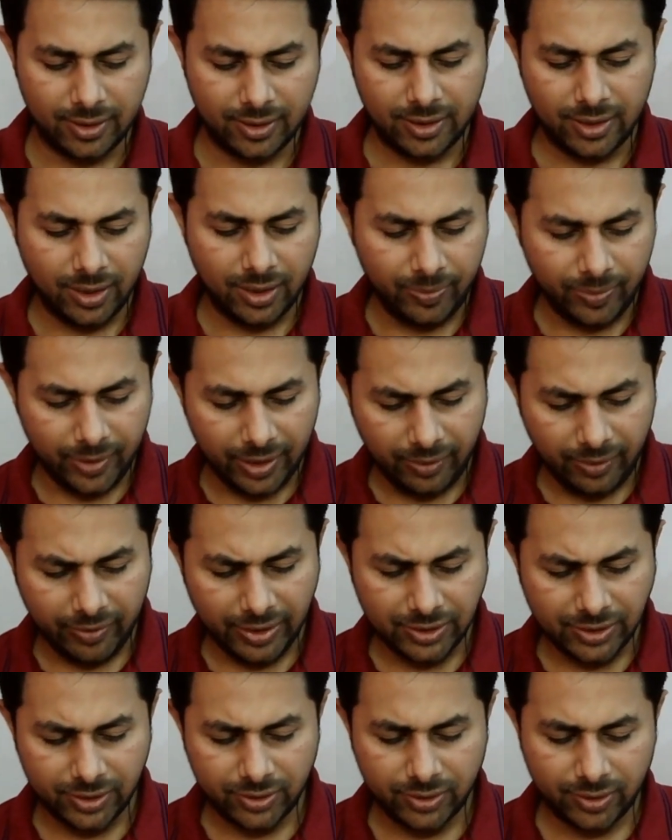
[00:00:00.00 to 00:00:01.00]
If
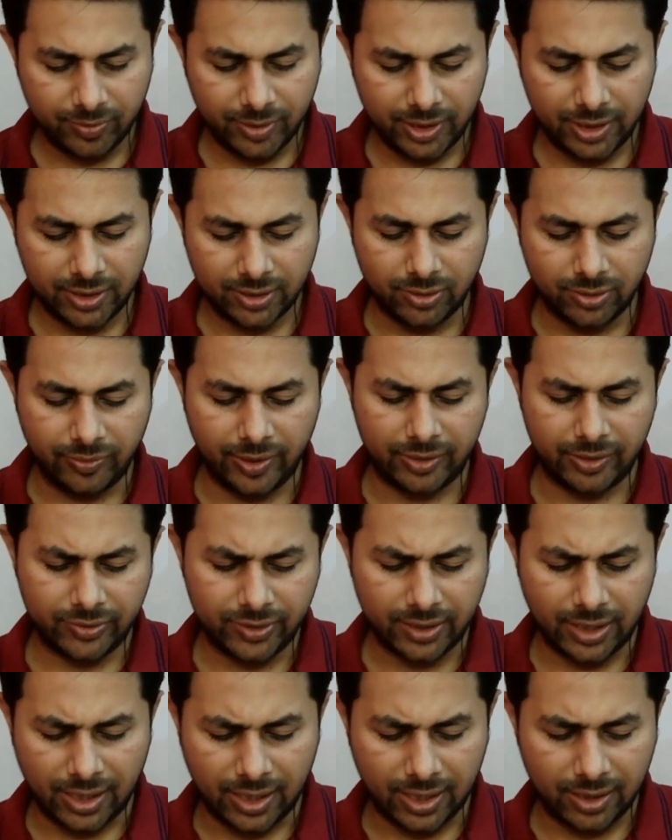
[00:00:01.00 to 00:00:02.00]
equations of these two waves
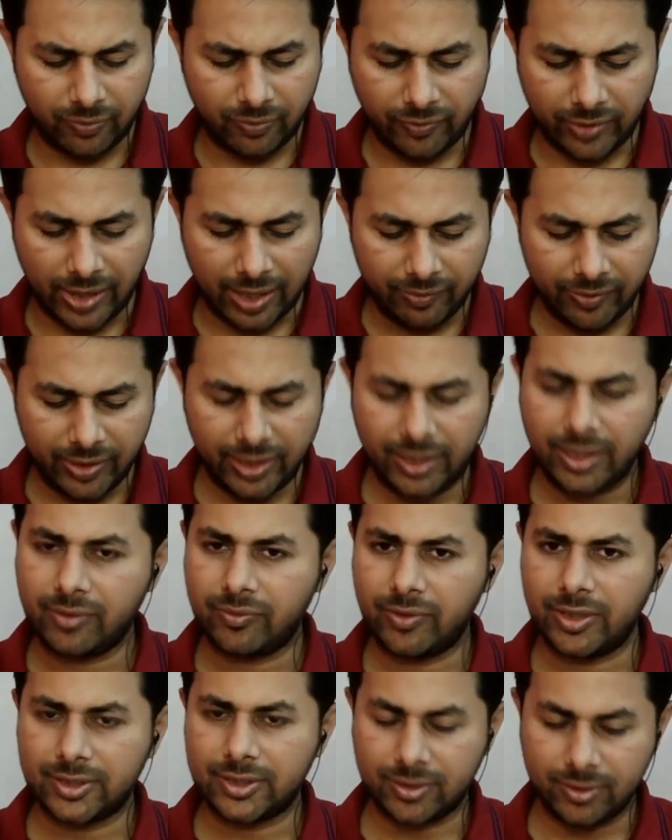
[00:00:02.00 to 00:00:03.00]
are y1
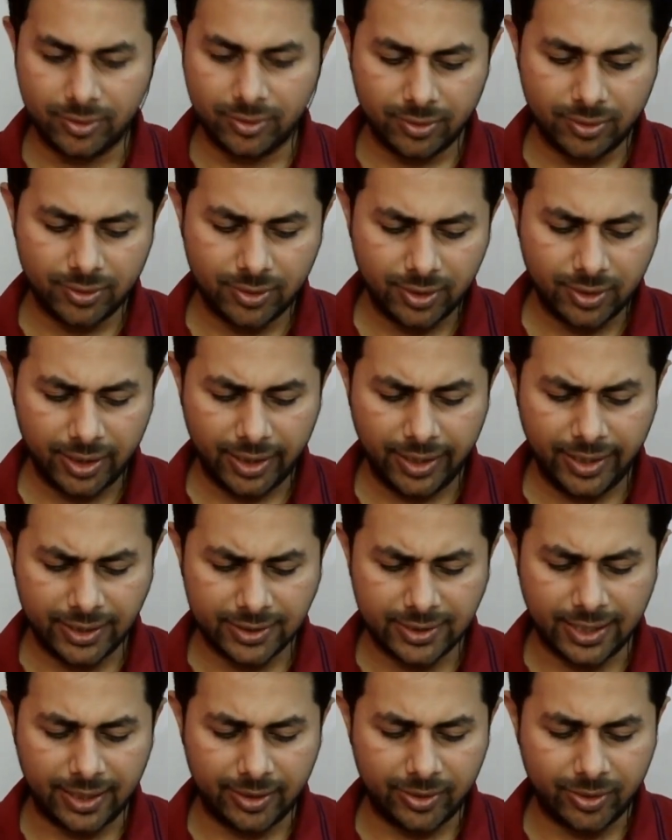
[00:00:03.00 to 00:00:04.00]
equals to a
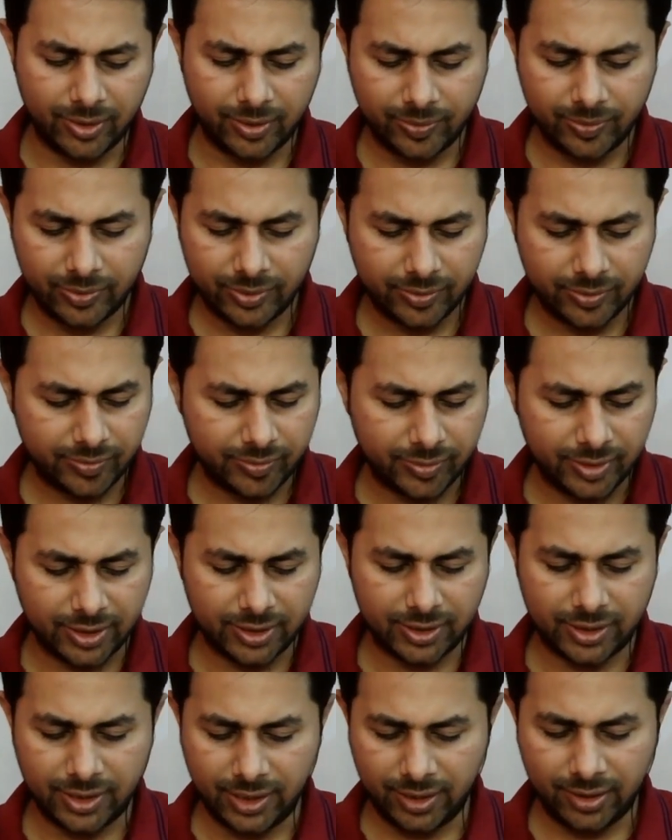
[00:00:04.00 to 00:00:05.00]
sine of this
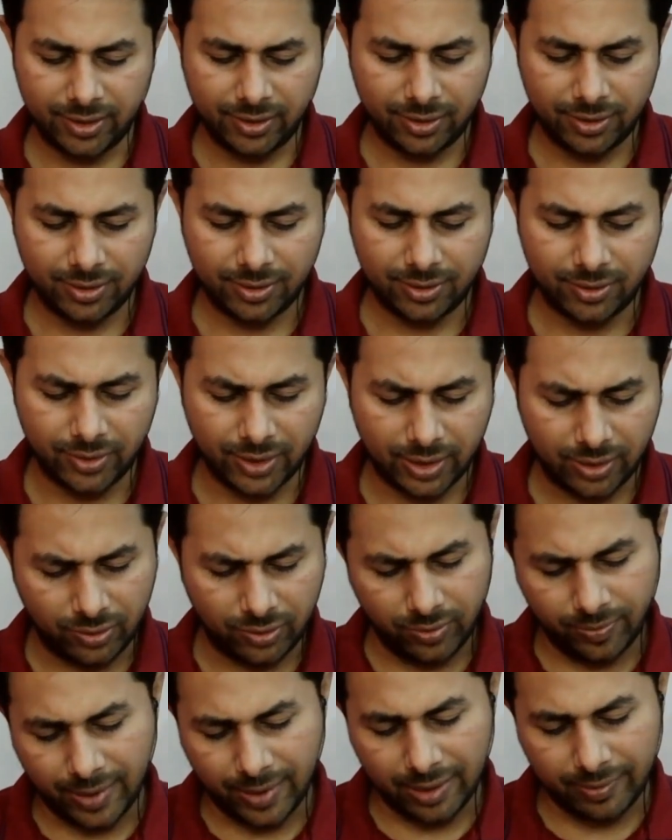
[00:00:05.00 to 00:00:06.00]
thing, okay, 2
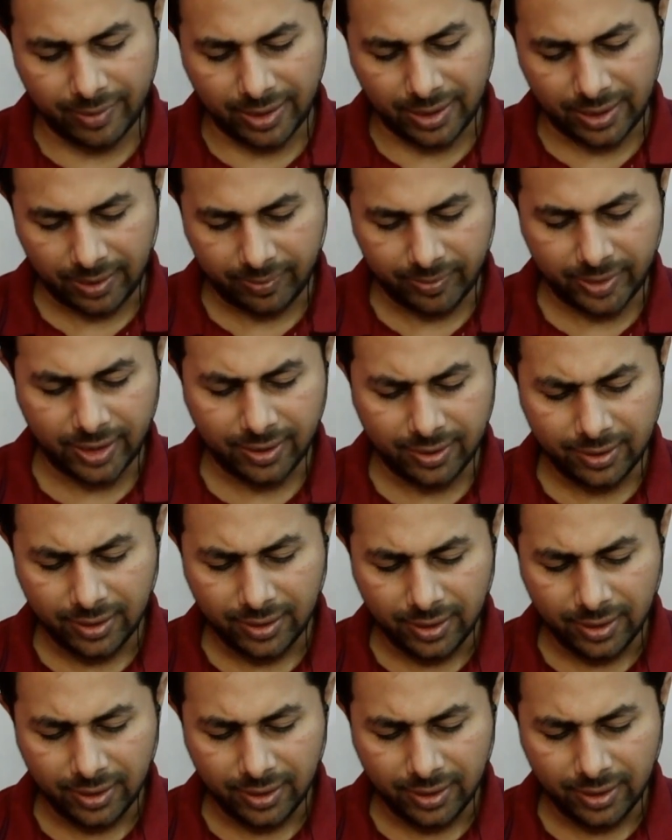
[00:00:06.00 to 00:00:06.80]
pi by lambda